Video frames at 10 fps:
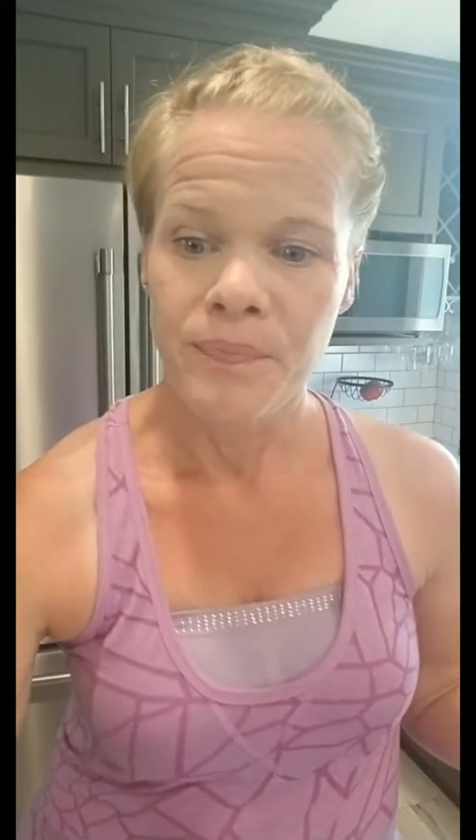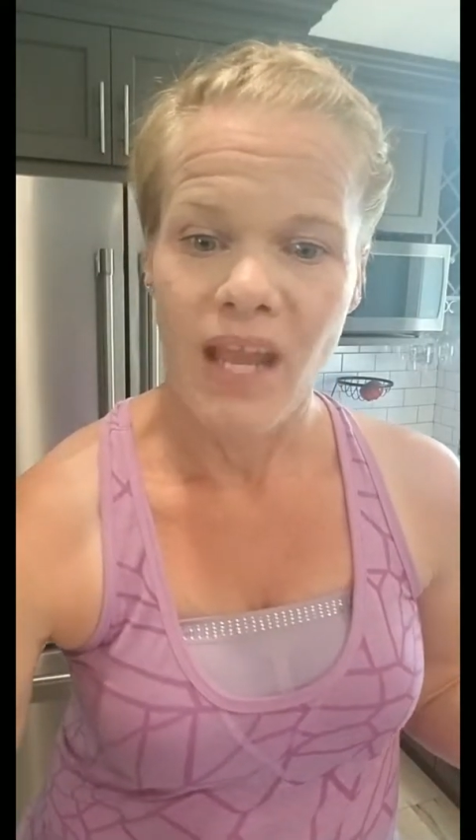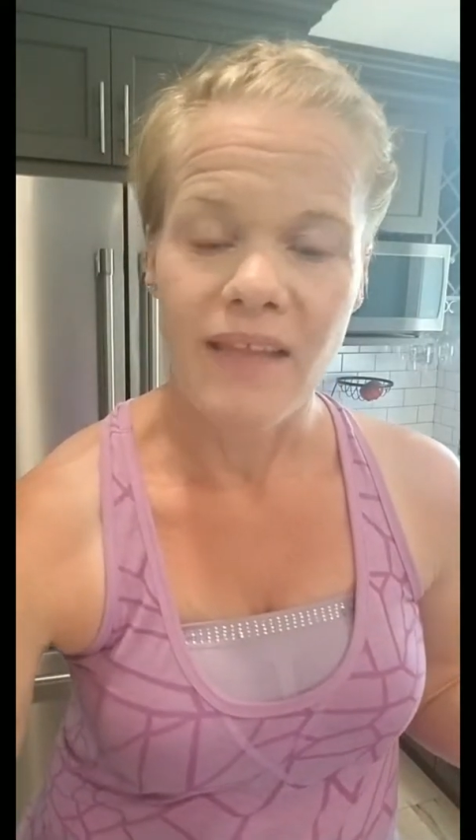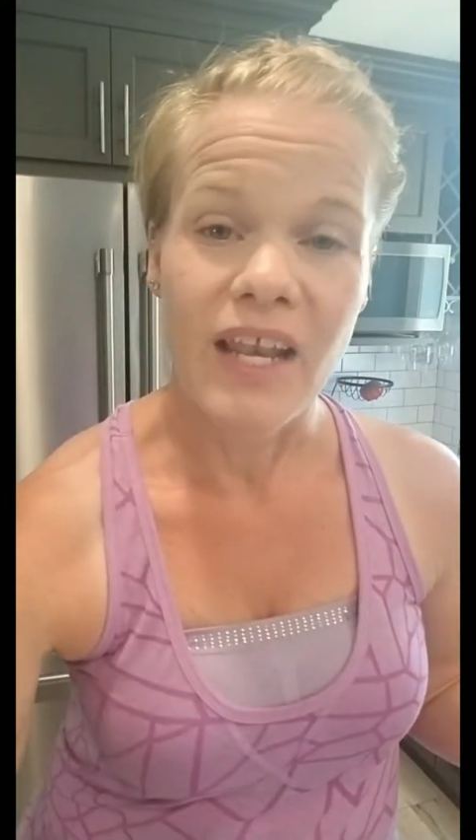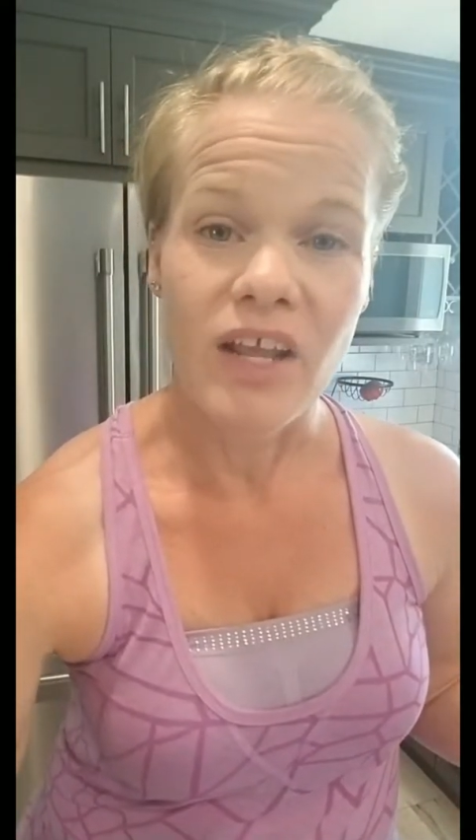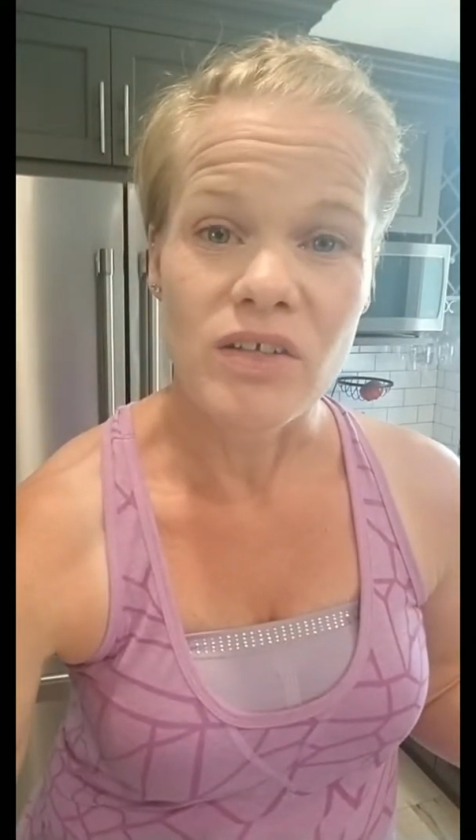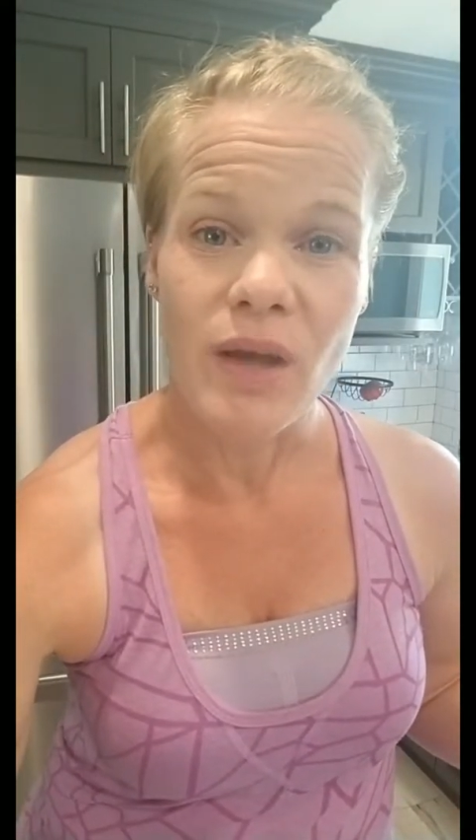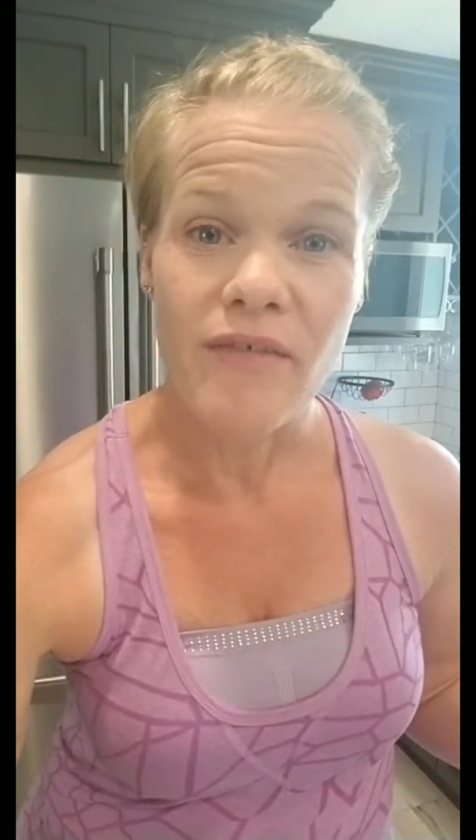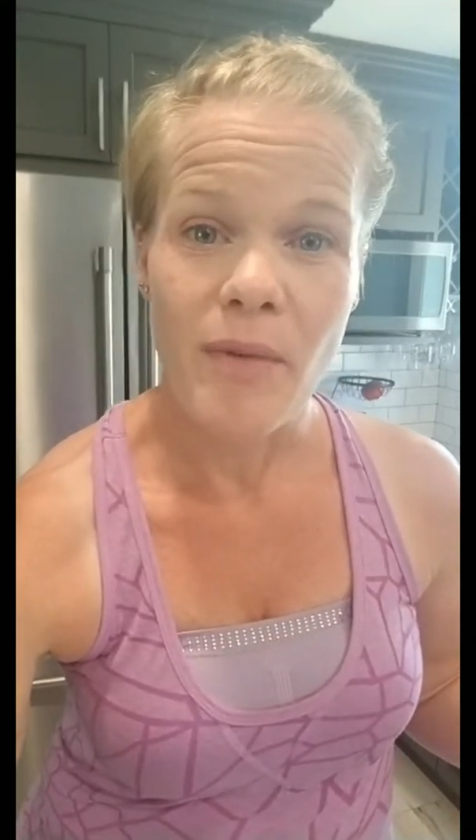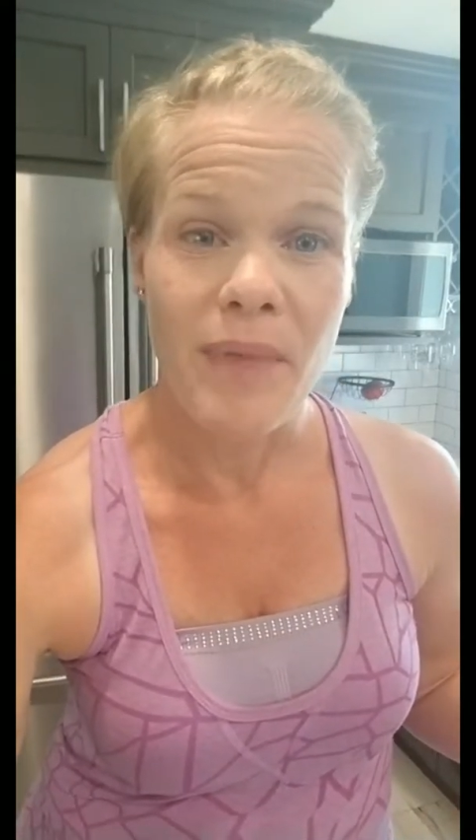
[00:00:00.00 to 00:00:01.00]
And then I also
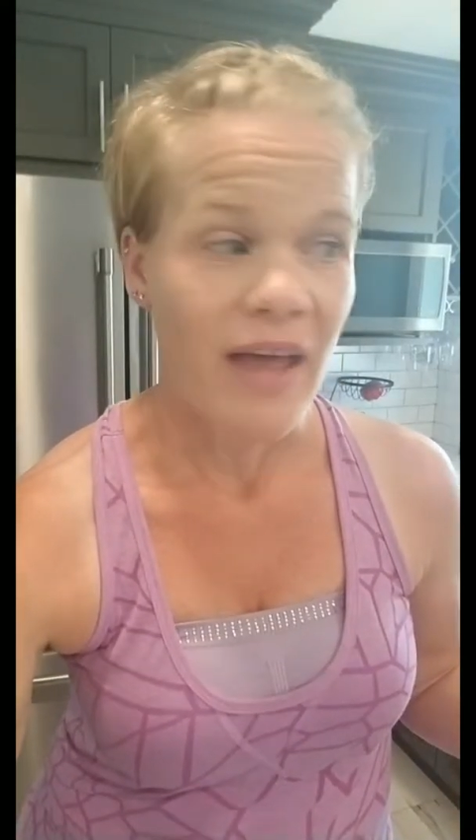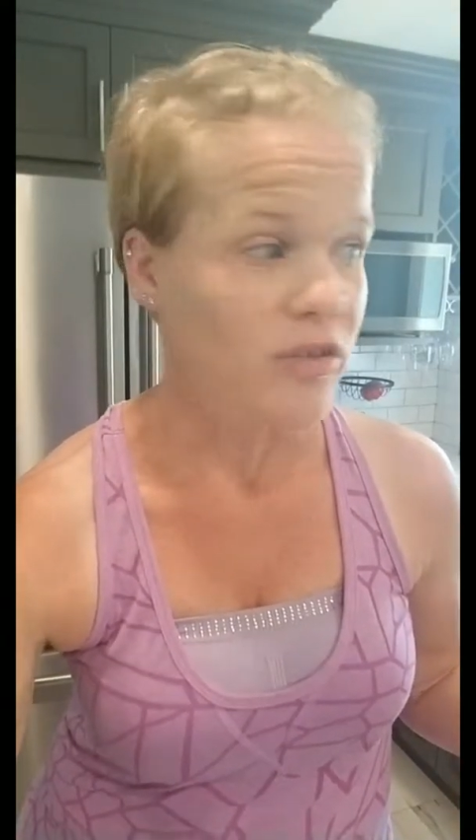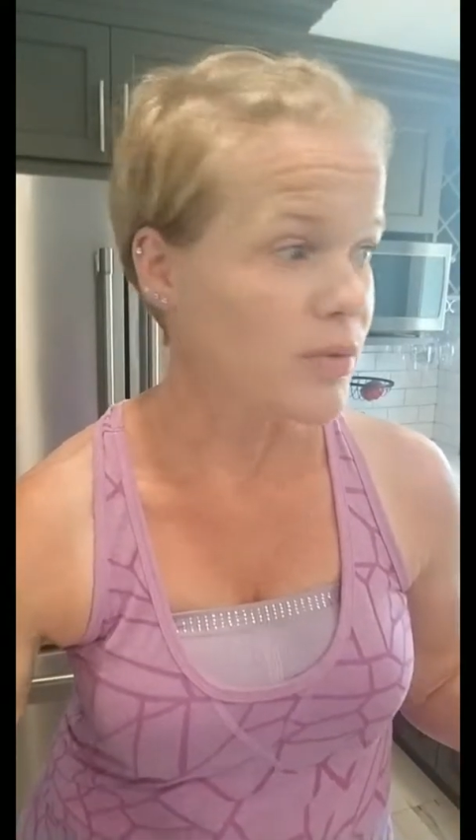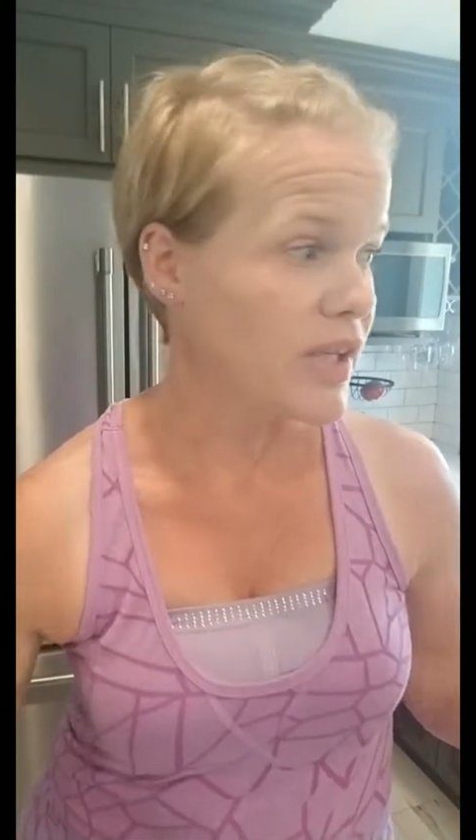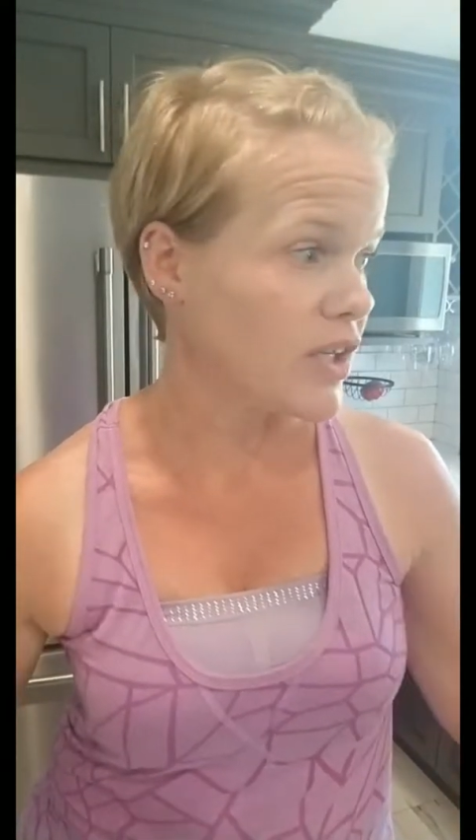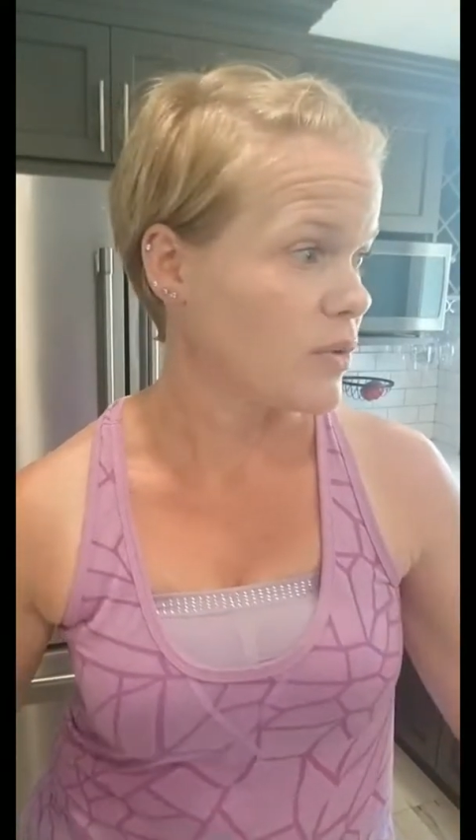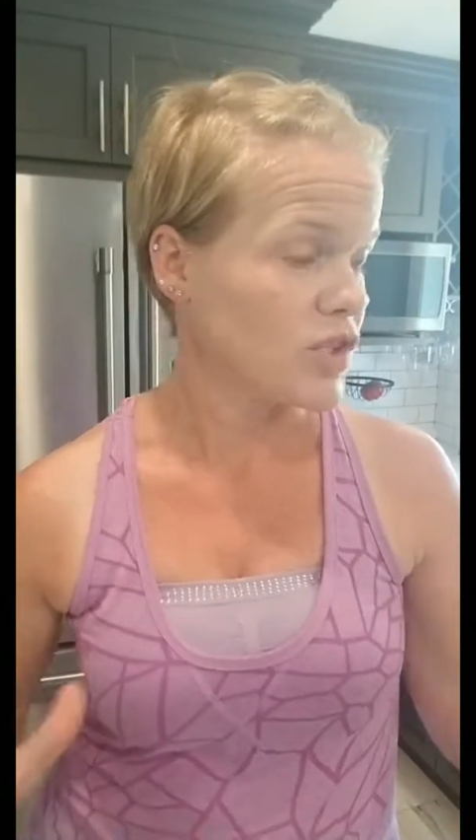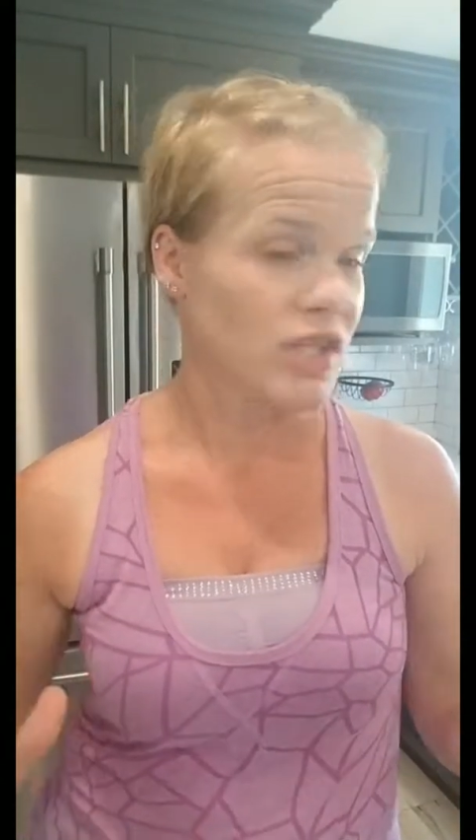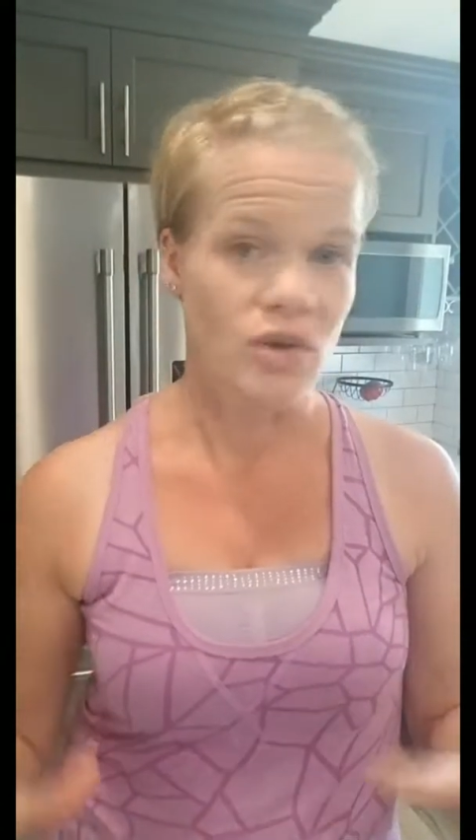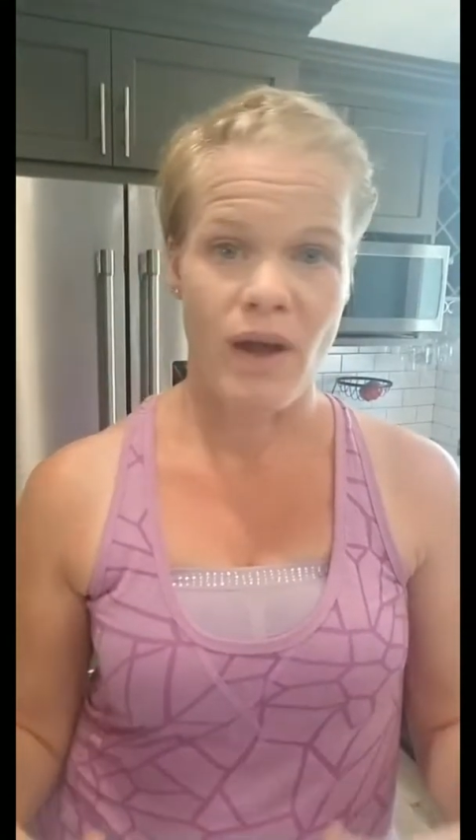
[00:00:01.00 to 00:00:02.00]
have a bathroom cleaner, which
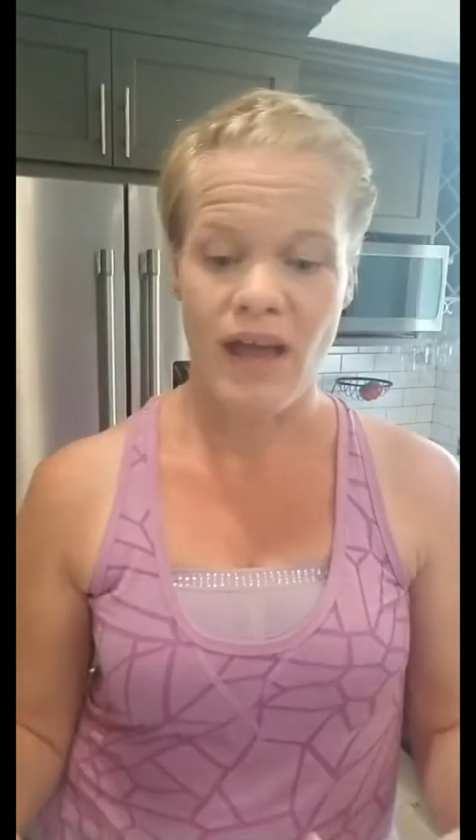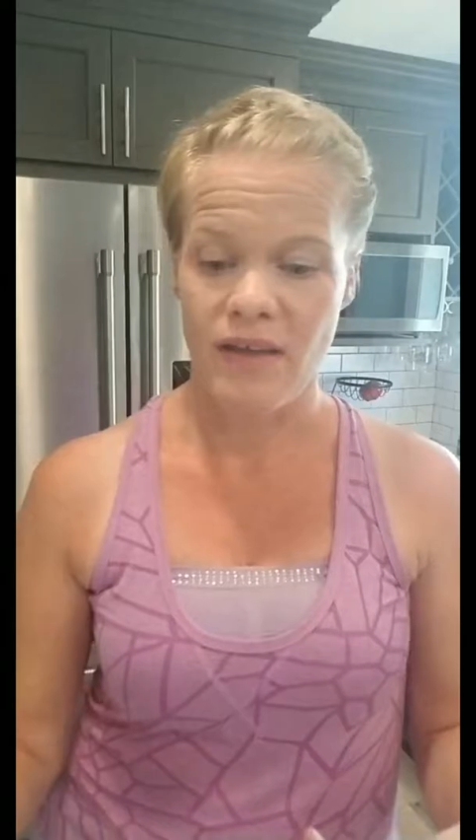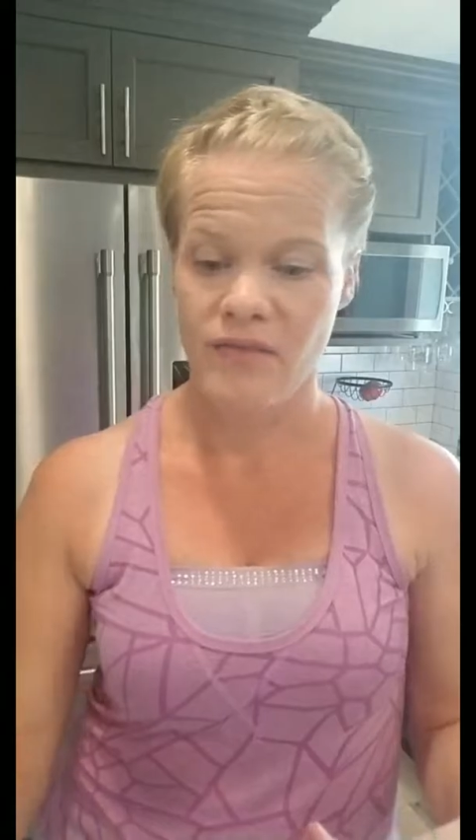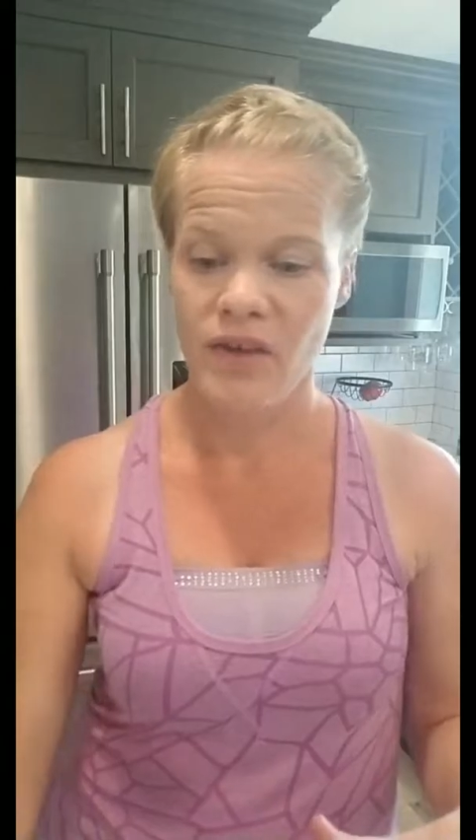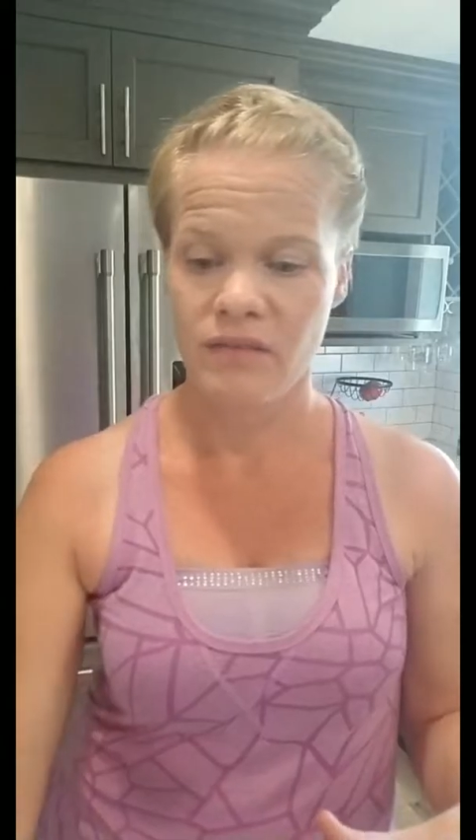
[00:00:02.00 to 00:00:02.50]
I don't have